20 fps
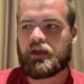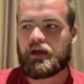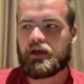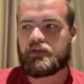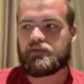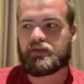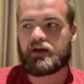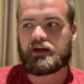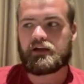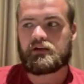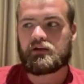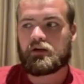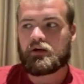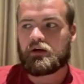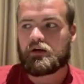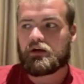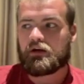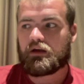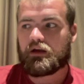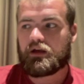and then
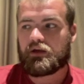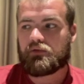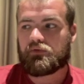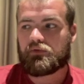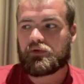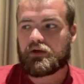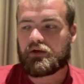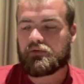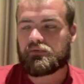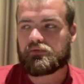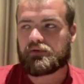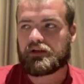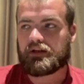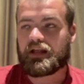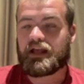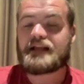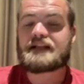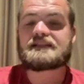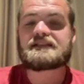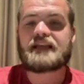if, if it
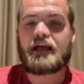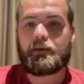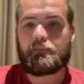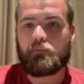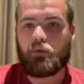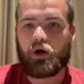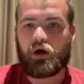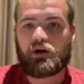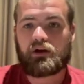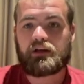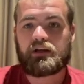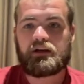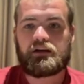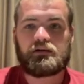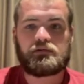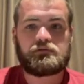hits that mark,